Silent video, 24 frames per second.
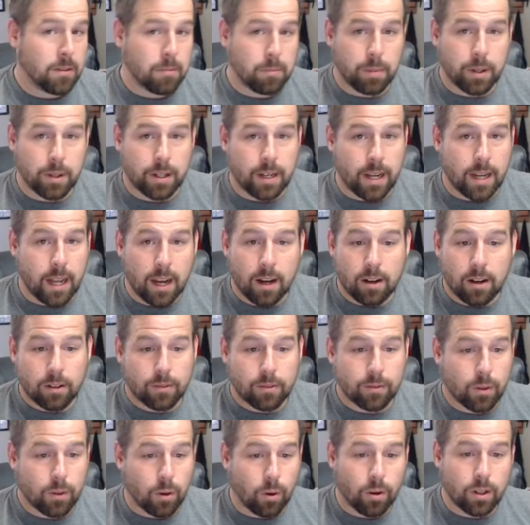But now,
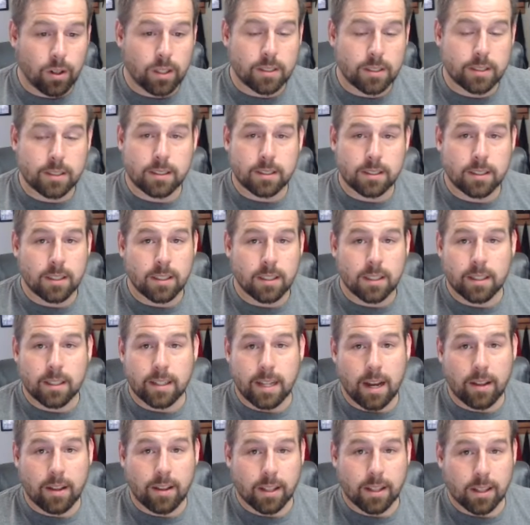of course,
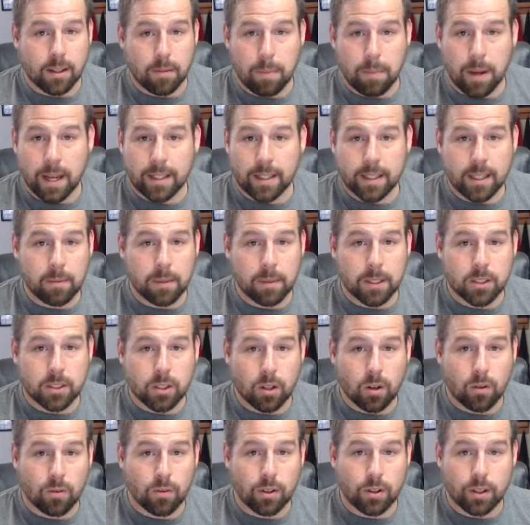now that the pandemic's
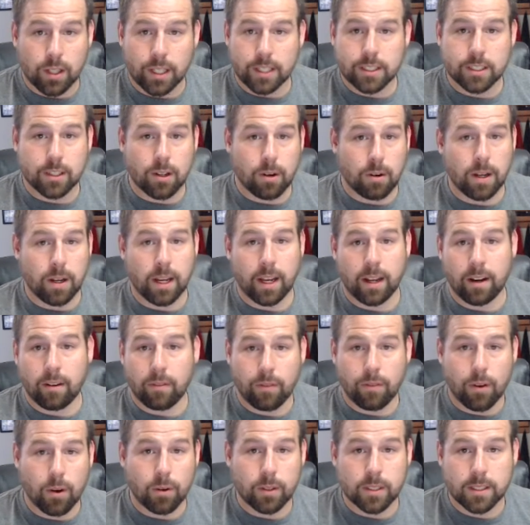over, let's go ahead and
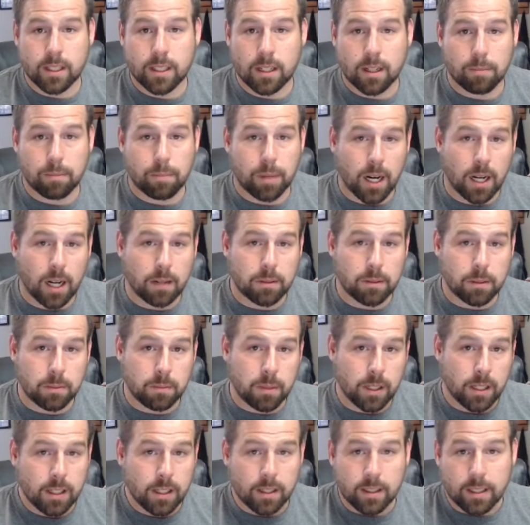focus on a problem
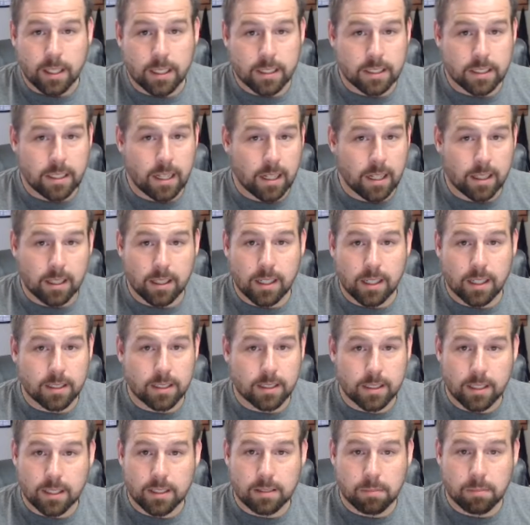that's not going to
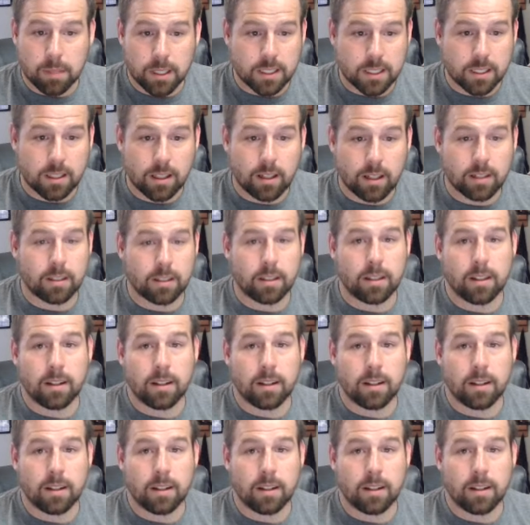exist much longer.